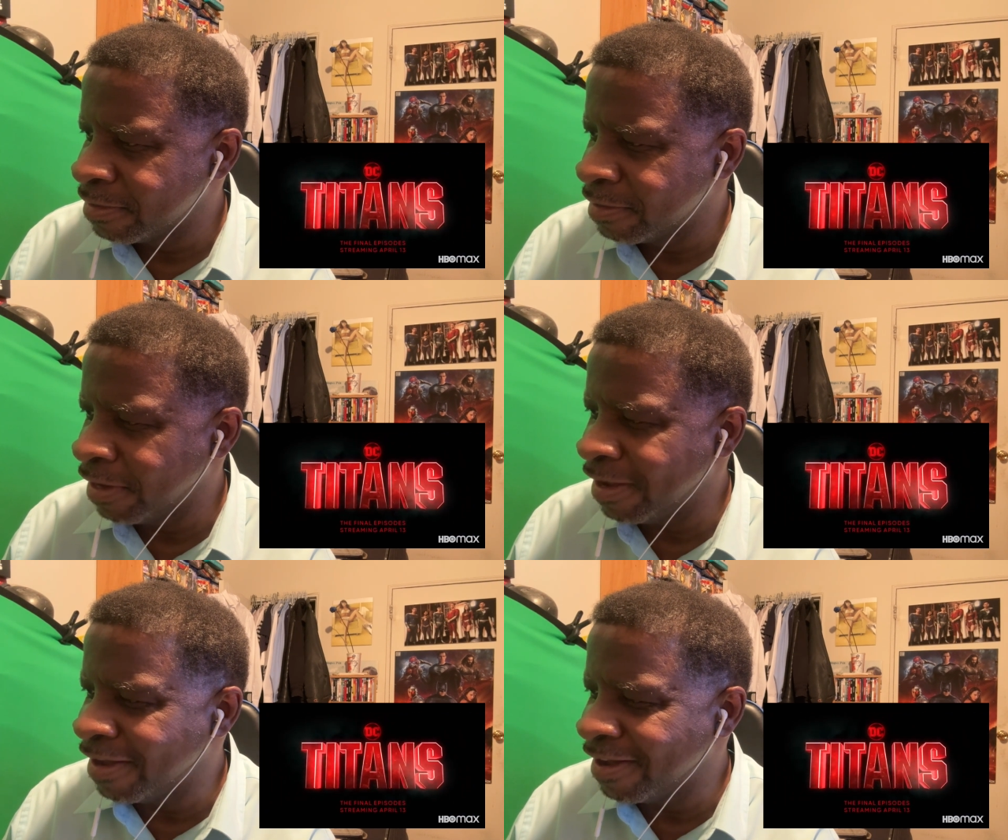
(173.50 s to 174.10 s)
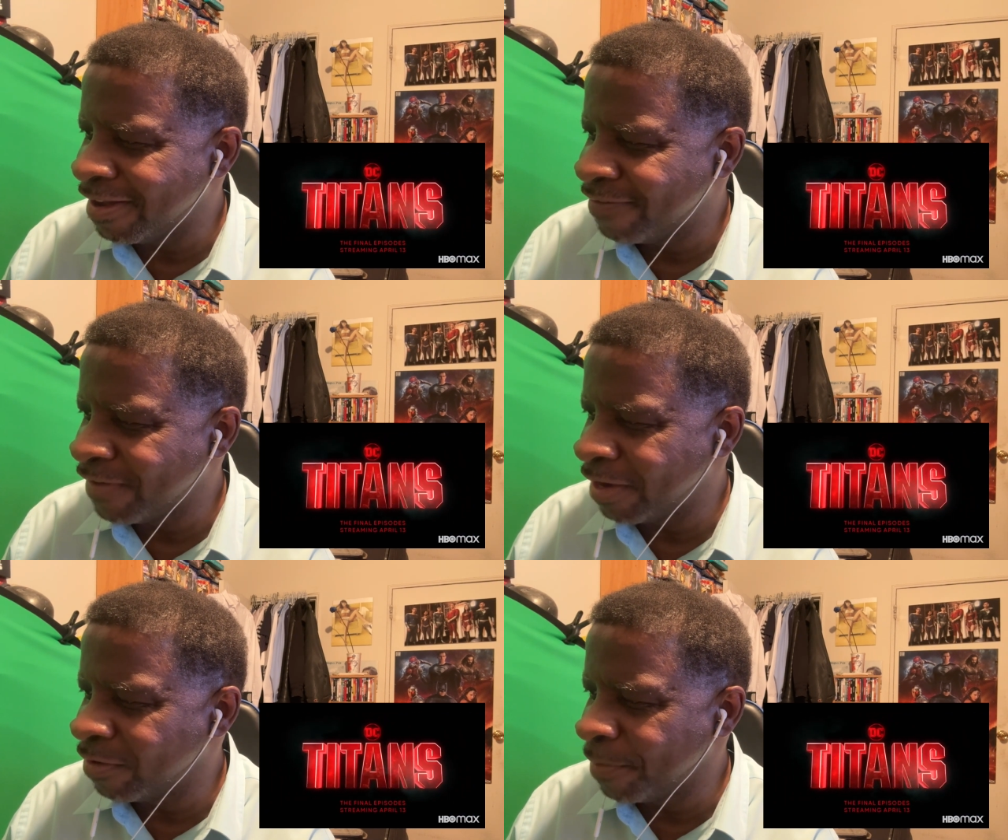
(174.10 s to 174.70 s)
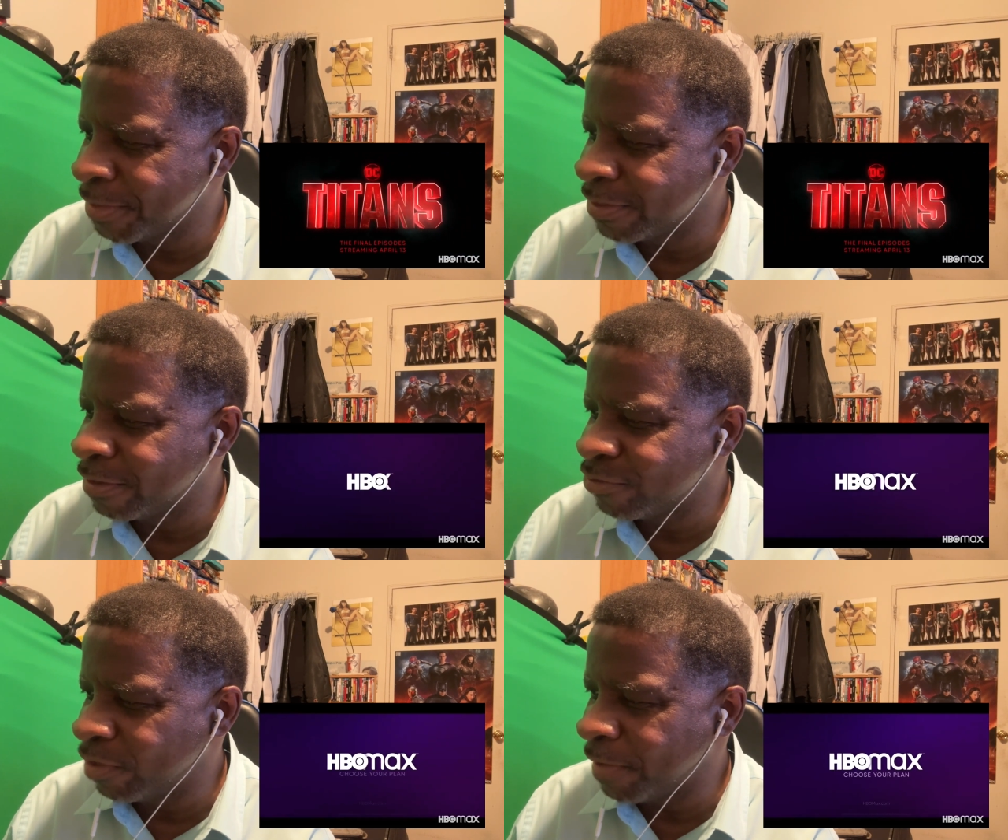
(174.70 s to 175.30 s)
Final episode,
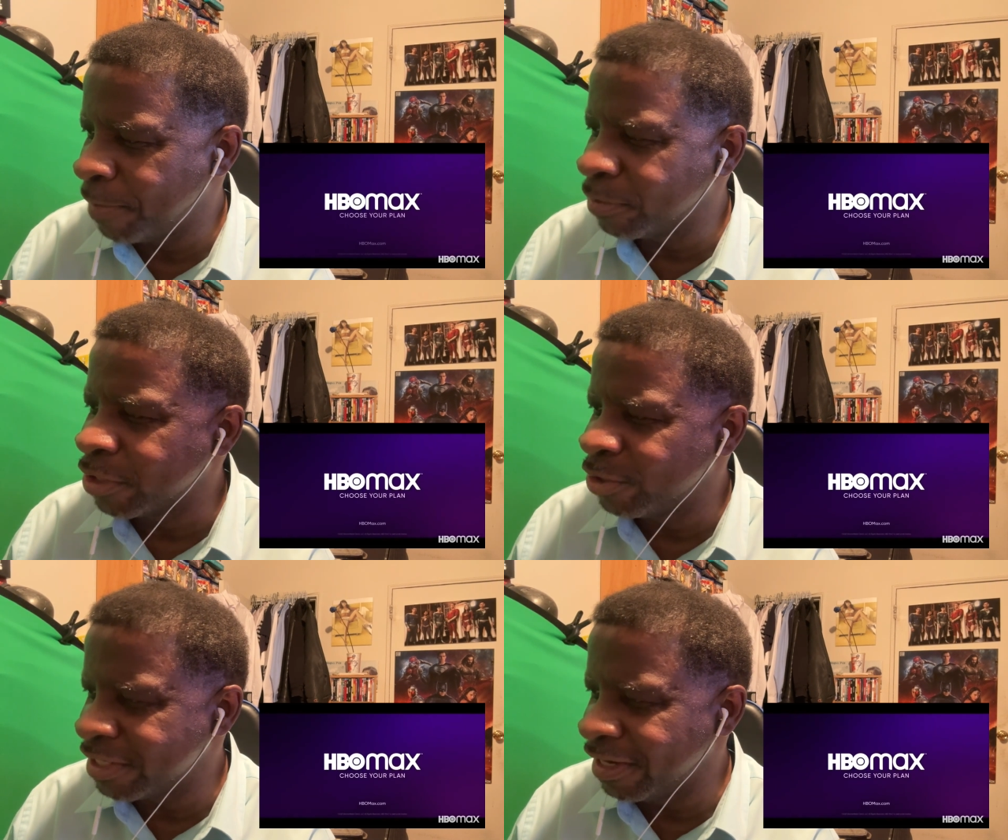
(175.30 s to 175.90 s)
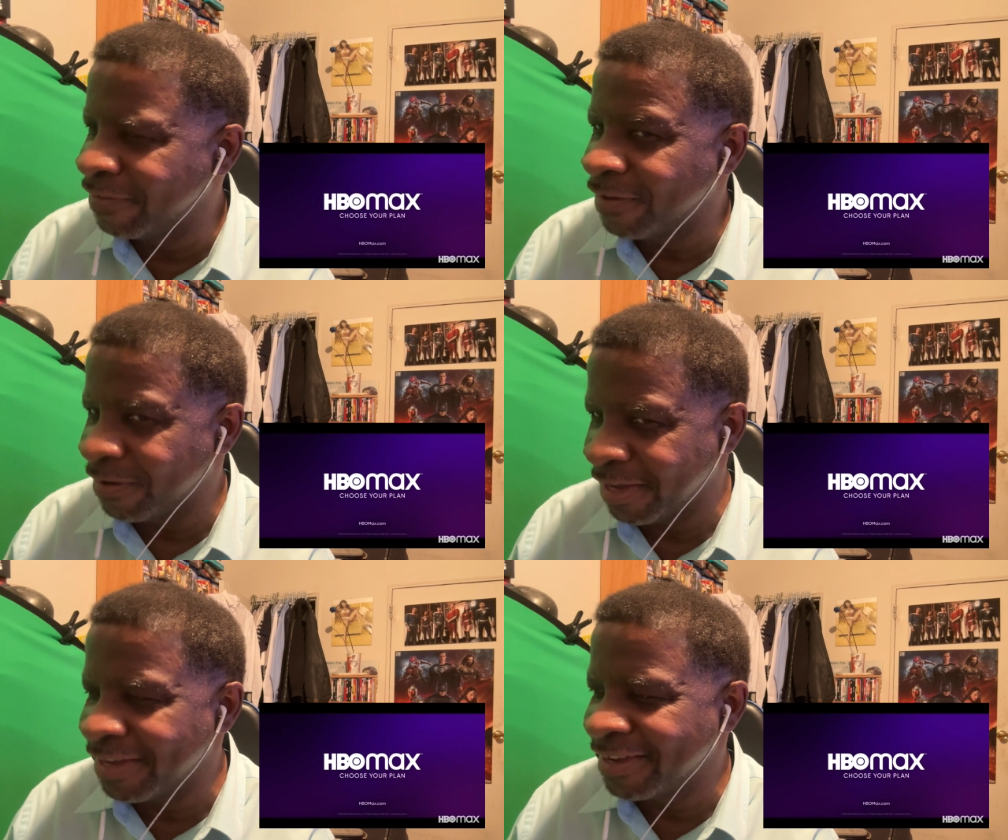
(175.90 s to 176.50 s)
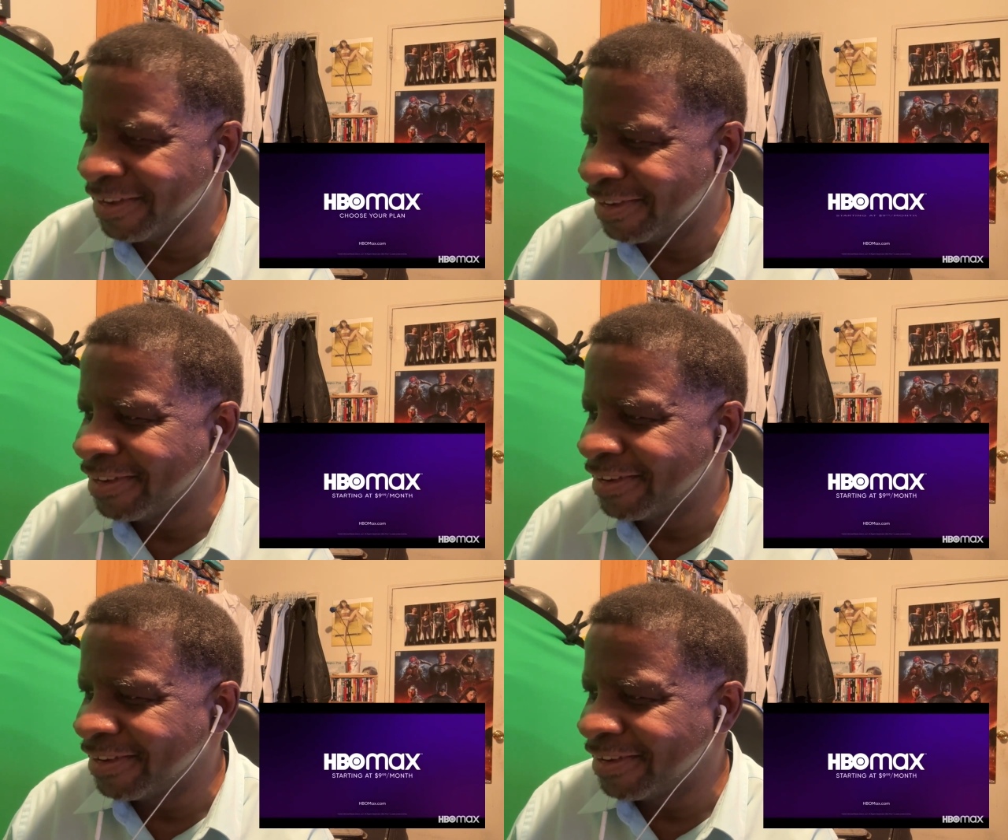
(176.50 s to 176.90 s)
stream April 13th. Okay, good.